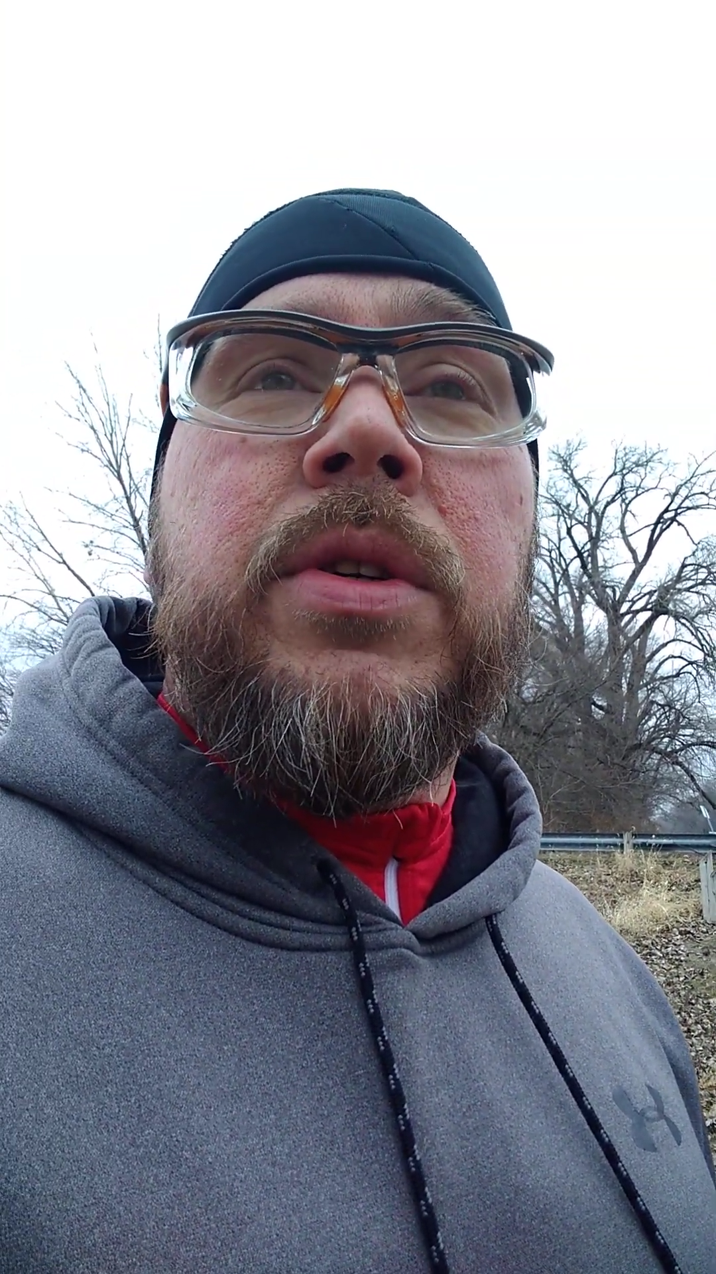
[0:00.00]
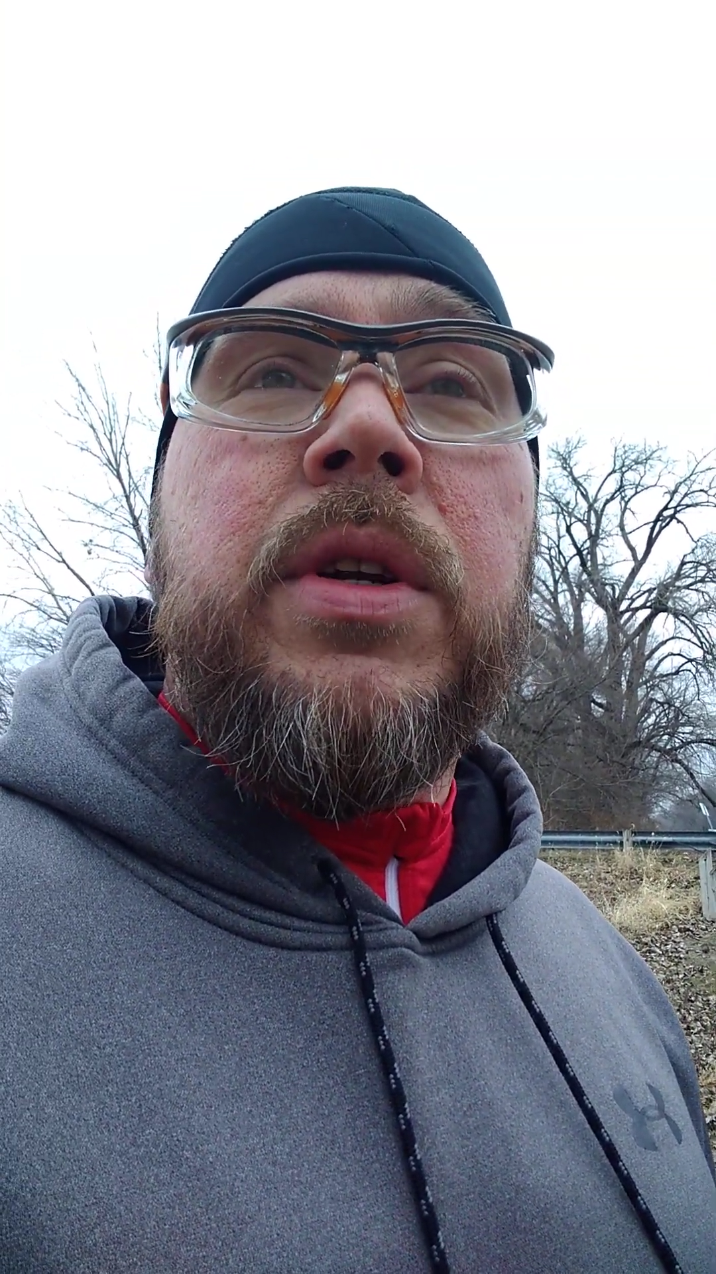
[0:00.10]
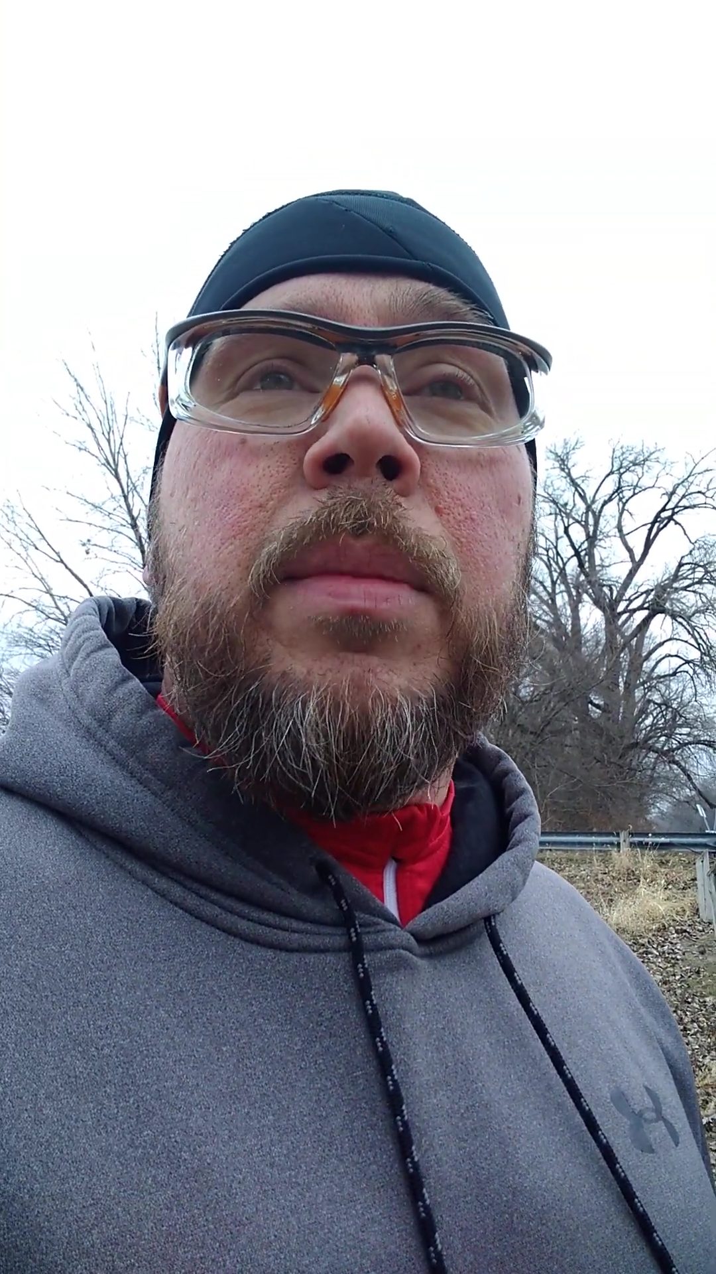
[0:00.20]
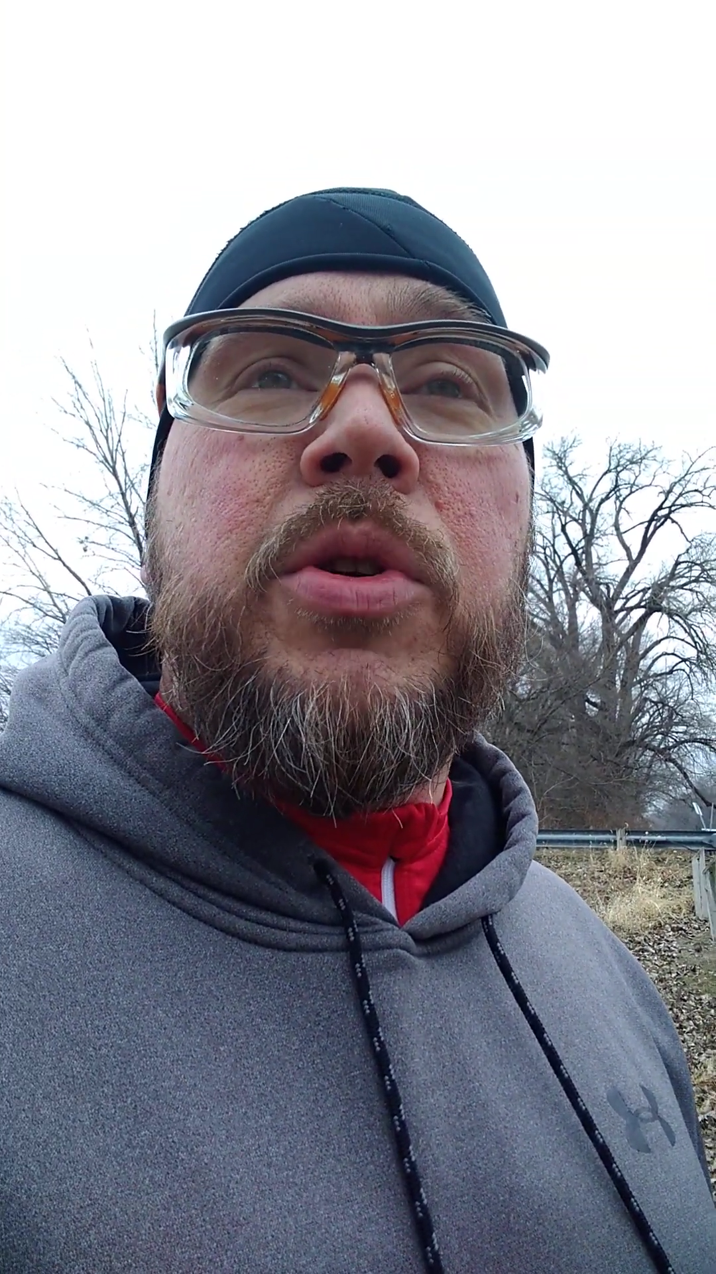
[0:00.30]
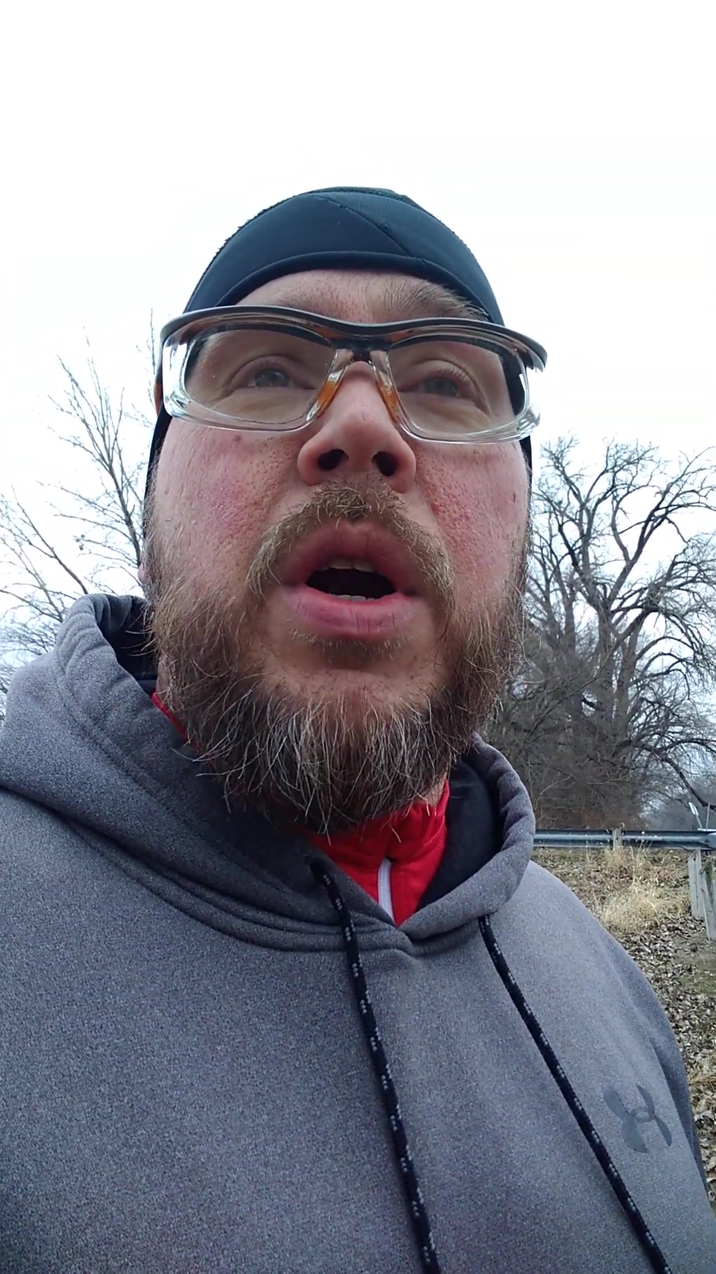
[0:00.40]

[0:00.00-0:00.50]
and I'm